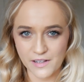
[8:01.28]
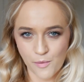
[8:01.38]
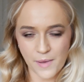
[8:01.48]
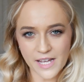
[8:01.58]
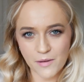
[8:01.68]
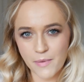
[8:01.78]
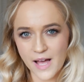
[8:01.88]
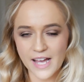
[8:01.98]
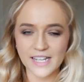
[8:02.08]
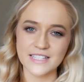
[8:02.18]
your makeup
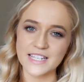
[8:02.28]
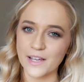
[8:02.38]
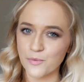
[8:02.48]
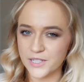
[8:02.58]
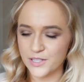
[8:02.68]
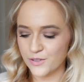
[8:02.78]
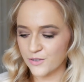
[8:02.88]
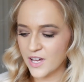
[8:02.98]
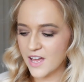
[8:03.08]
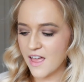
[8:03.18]
bag and take with you,
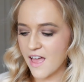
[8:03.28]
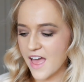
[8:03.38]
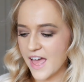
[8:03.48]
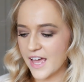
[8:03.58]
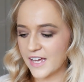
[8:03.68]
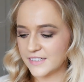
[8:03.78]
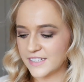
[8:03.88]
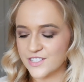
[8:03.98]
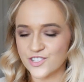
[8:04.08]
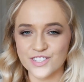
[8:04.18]
and
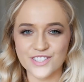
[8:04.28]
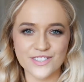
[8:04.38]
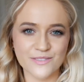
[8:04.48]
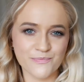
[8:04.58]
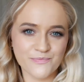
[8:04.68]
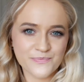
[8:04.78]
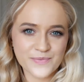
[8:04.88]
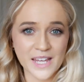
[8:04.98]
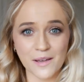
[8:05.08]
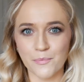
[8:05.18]
it's just
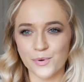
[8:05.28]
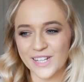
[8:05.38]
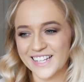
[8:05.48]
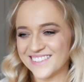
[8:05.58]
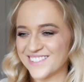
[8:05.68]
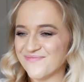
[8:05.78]
brilliant.